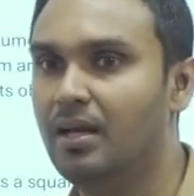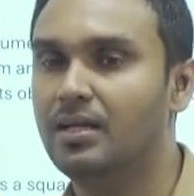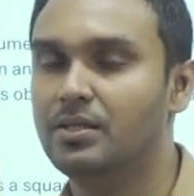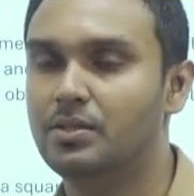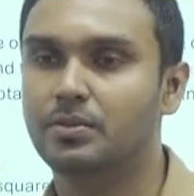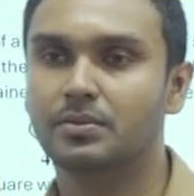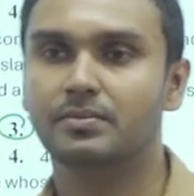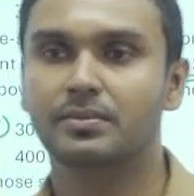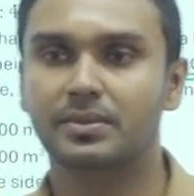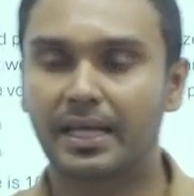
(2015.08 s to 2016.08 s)
So
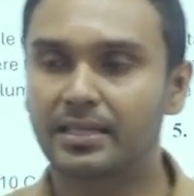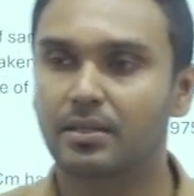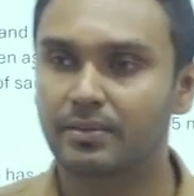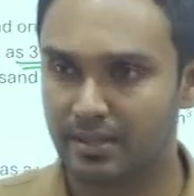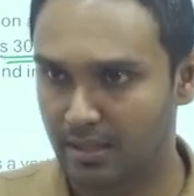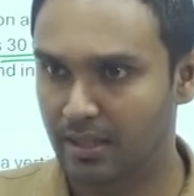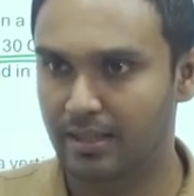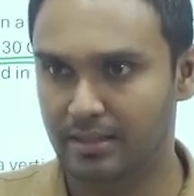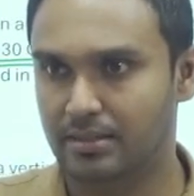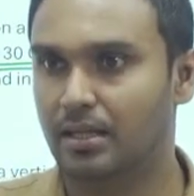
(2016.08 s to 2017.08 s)
that is how it
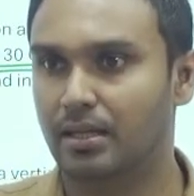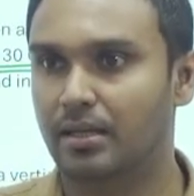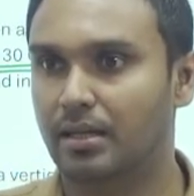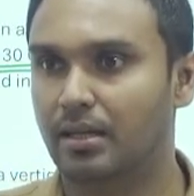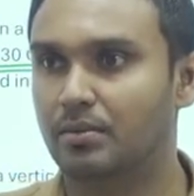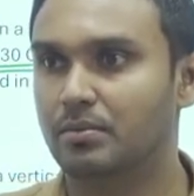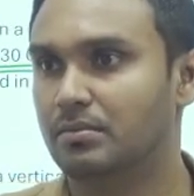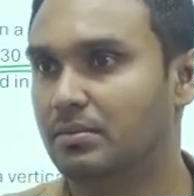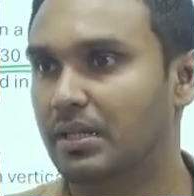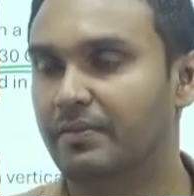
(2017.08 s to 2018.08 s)
is. Now
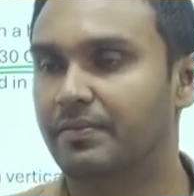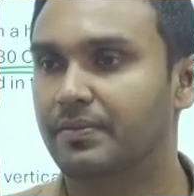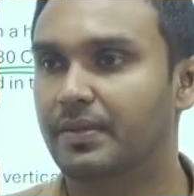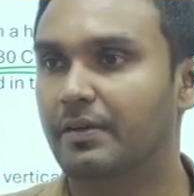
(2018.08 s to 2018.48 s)
if